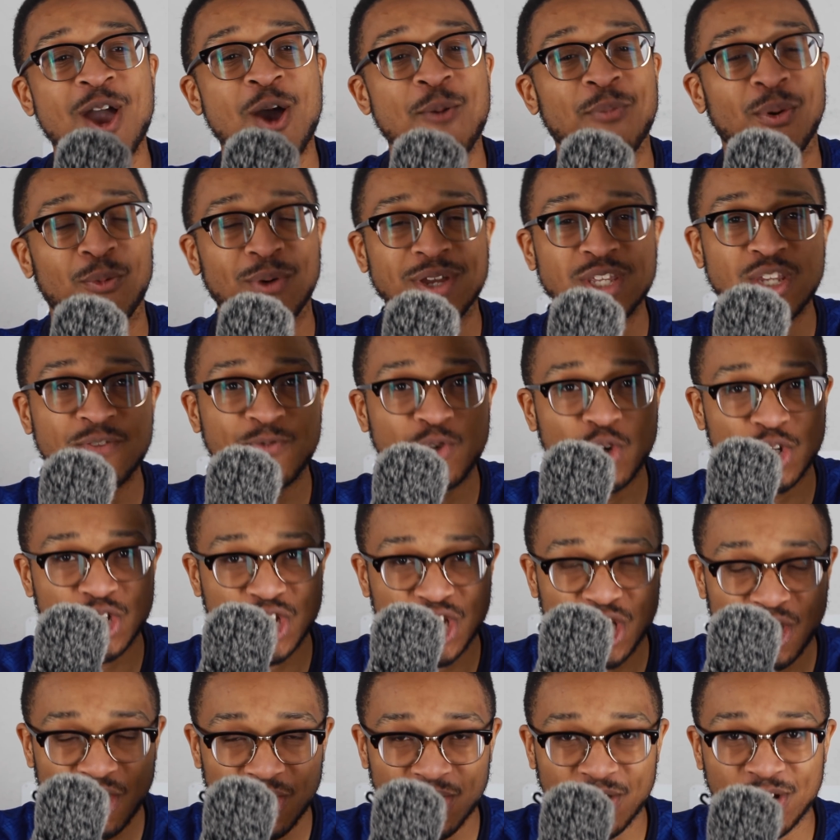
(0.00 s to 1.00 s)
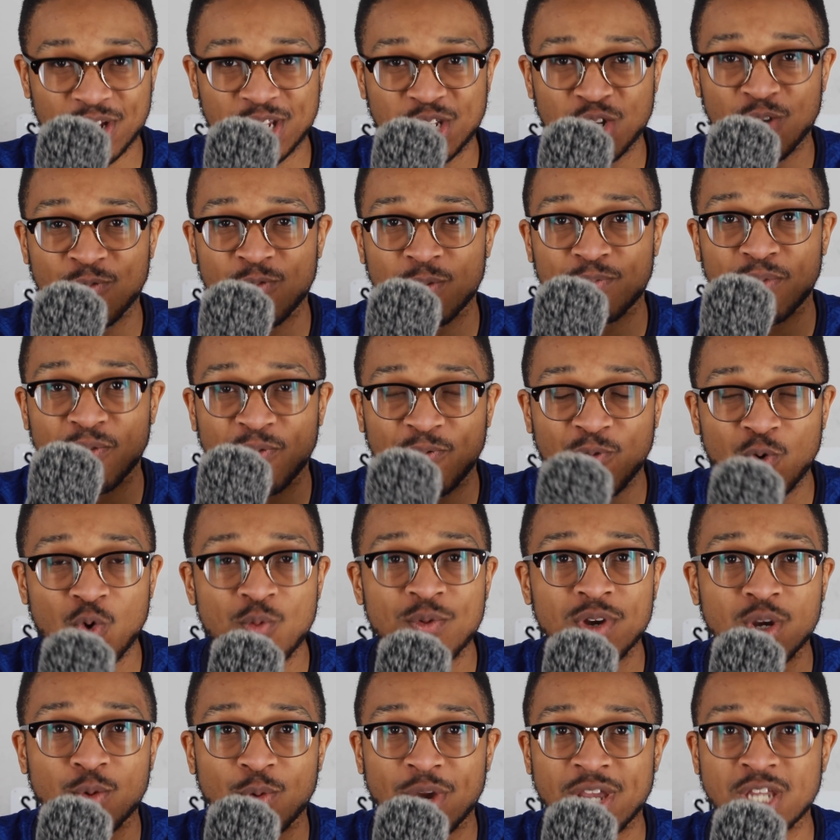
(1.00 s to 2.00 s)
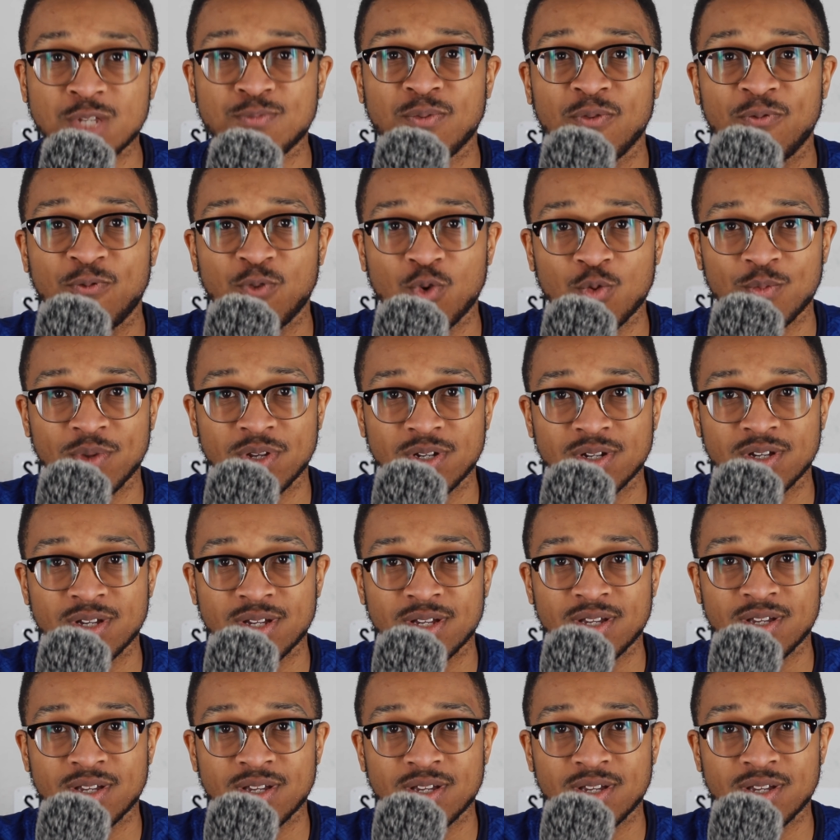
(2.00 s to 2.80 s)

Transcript: But when you've got Thiago Silva performing the way he's performing,